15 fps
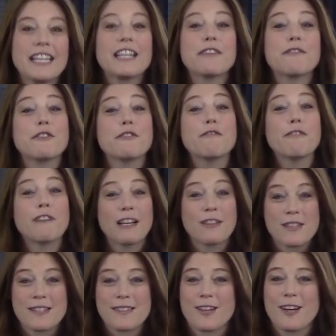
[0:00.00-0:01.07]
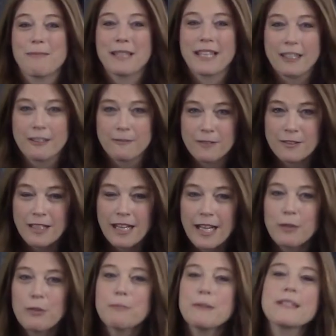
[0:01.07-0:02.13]
If you found this topic helpful,
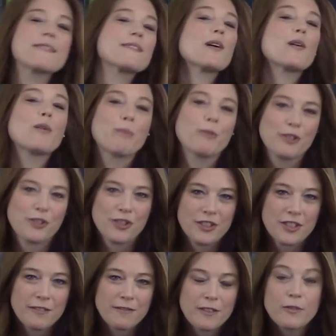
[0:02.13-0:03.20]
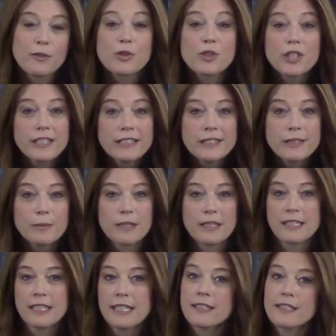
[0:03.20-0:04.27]
I would be so appreciative if you shared it with
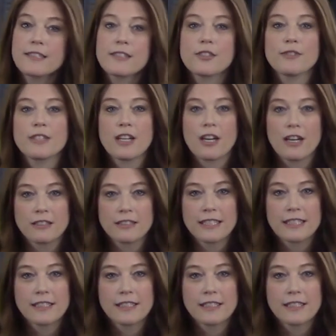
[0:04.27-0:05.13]
an industry colleague.